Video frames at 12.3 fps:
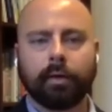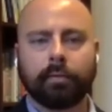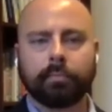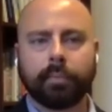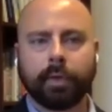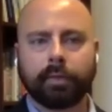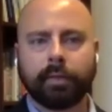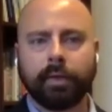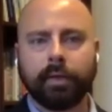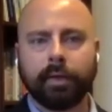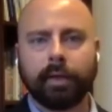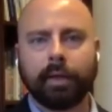But
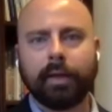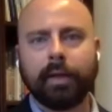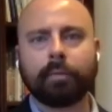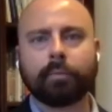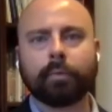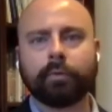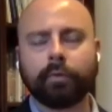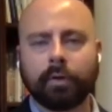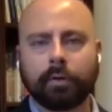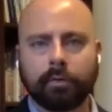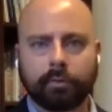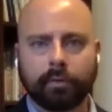the net
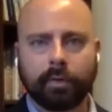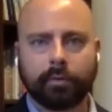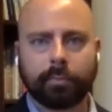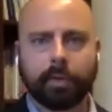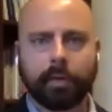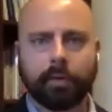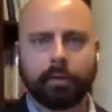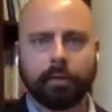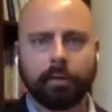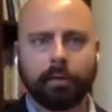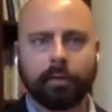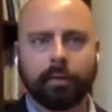result has
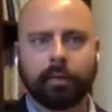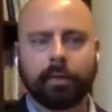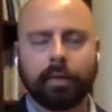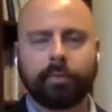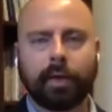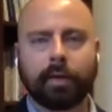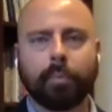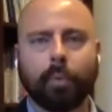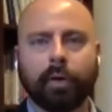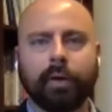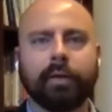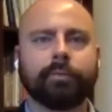been that they've had
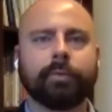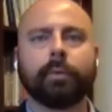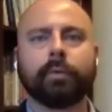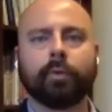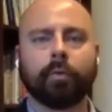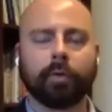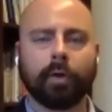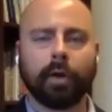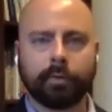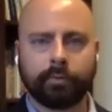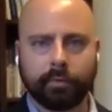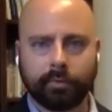more influence over
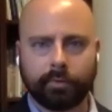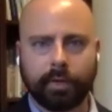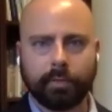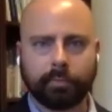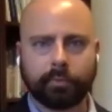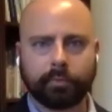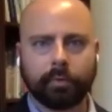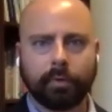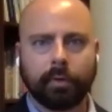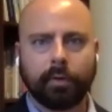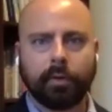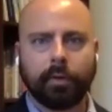us, it seems.
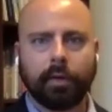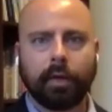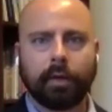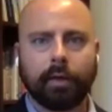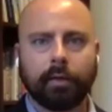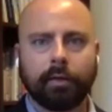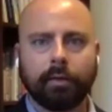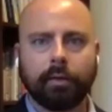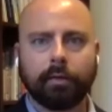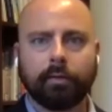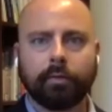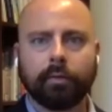
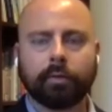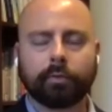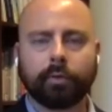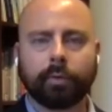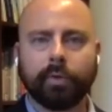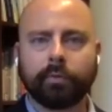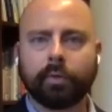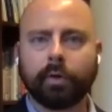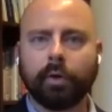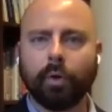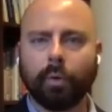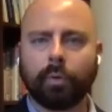And so is the
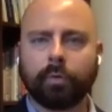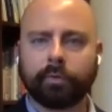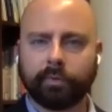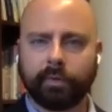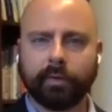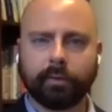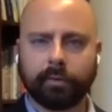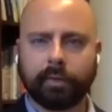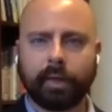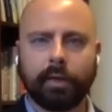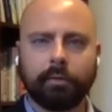goal still then